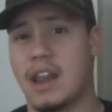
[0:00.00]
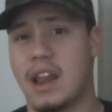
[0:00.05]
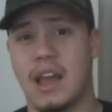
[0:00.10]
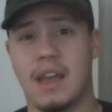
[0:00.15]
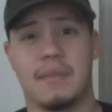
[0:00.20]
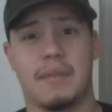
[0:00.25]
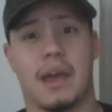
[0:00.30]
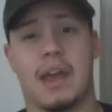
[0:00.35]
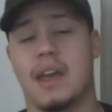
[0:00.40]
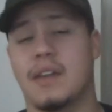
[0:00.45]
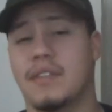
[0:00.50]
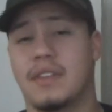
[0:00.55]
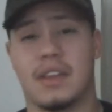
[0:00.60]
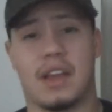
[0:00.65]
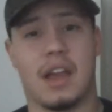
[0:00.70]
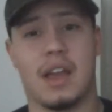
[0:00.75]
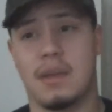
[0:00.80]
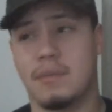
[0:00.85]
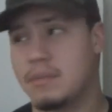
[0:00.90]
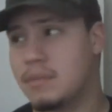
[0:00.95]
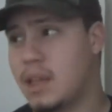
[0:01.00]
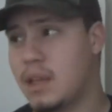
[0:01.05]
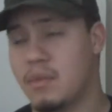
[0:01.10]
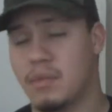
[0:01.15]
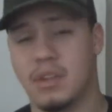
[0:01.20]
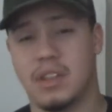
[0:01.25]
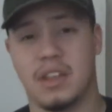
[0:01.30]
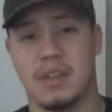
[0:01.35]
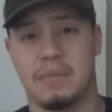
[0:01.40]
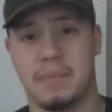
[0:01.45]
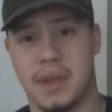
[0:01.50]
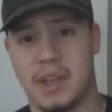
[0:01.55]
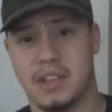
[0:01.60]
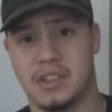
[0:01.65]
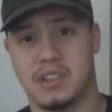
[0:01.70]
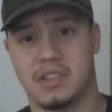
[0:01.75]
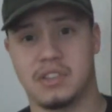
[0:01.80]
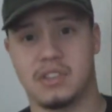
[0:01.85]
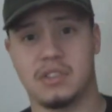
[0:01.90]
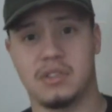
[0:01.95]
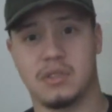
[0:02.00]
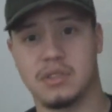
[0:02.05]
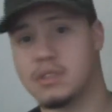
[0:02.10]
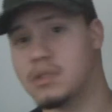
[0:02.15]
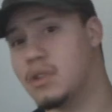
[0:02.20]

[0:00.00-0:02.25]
and I am like really impatient too,